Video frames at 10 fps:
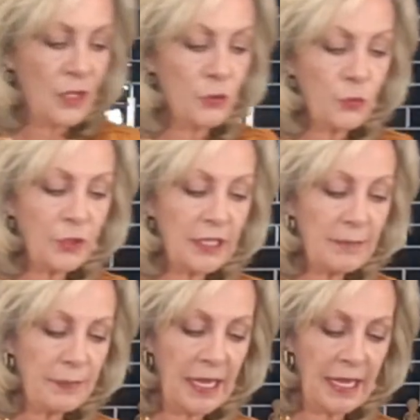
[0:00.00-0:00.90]
grilling
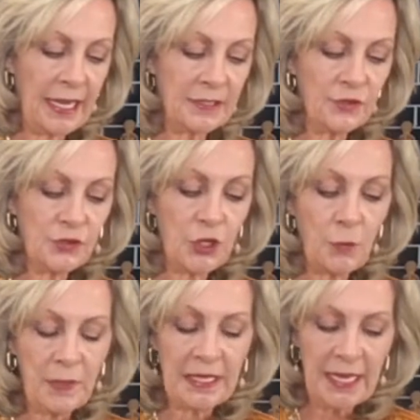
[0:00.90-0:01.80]
pan. So
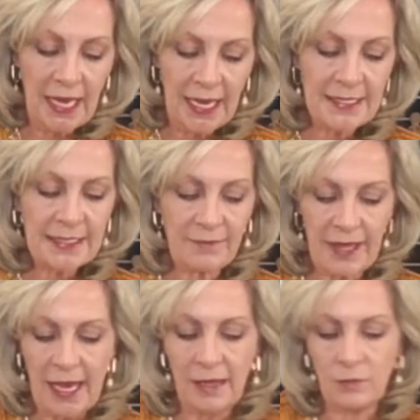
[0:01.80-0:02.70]
because of
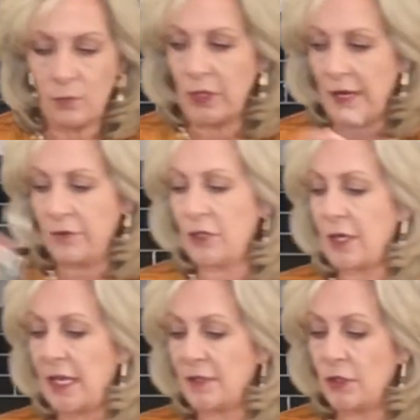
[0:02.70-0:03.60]
that, whenever you
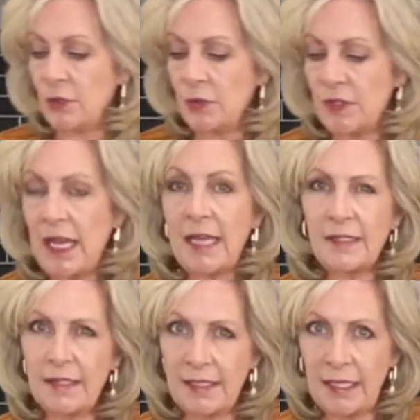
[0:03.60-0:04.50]
guys use
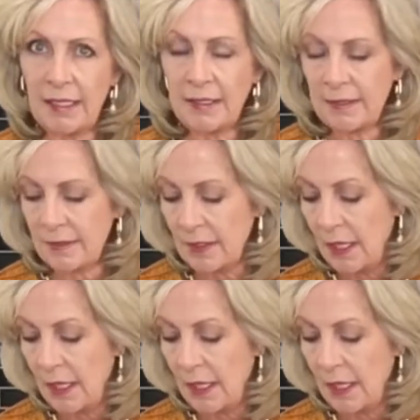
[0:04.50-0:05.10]
non-sticks,